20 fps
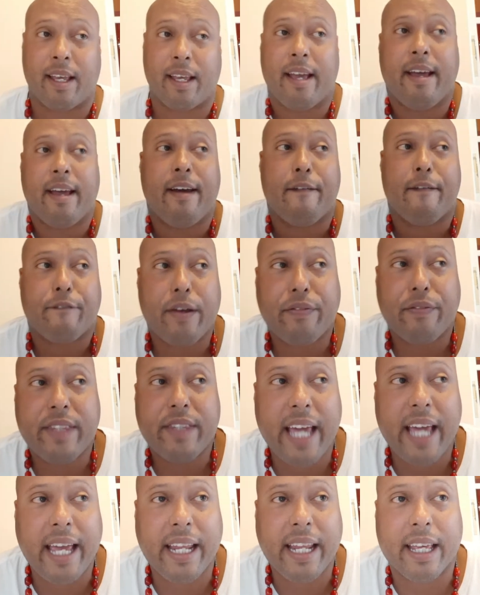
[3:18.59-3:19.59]
58
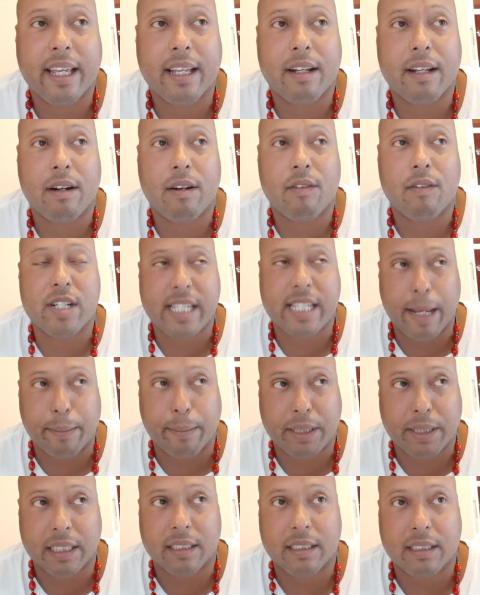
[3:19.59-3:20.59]

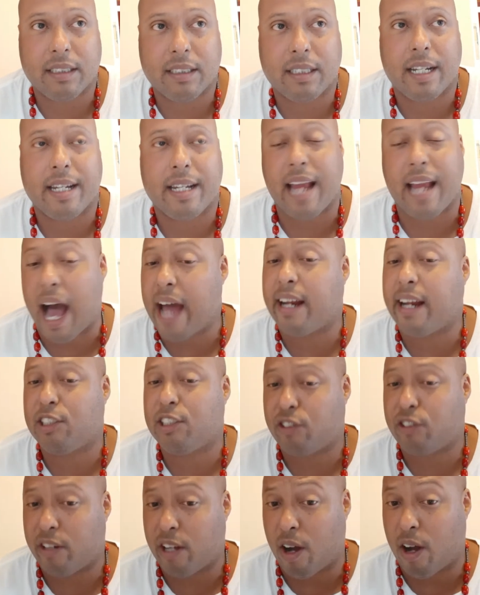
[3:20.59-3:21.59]
receptions, 900
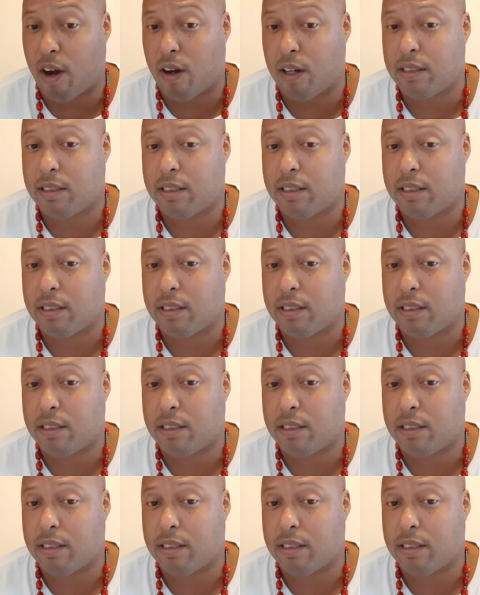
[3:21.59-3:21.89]
yards,